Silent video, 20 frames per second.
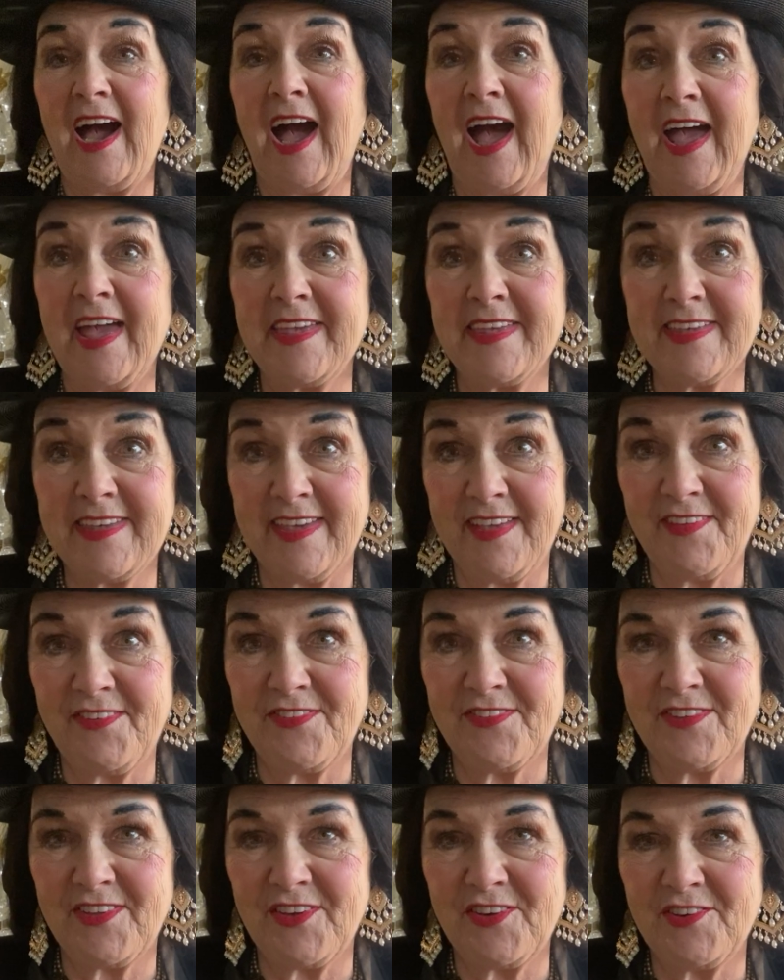I
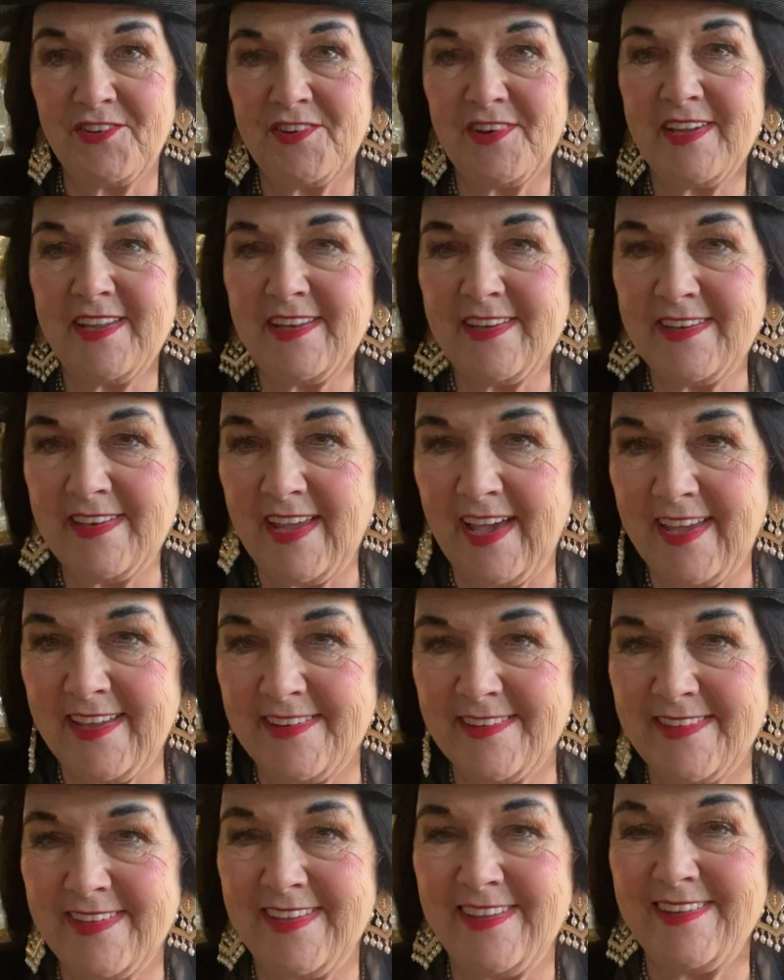kiss you
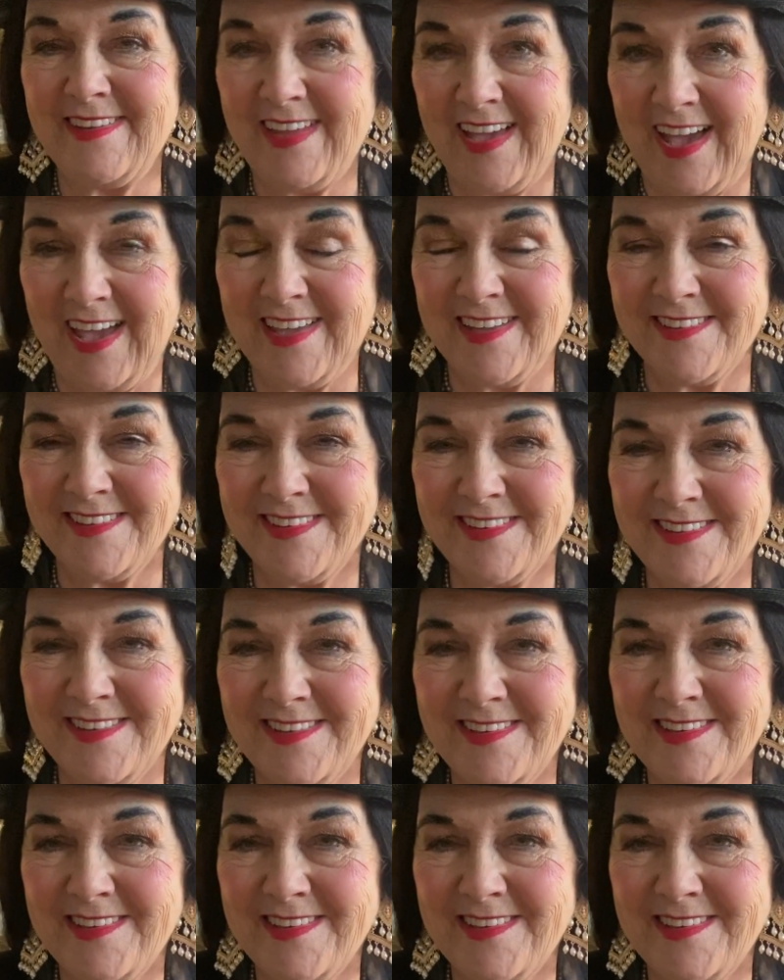nighty night.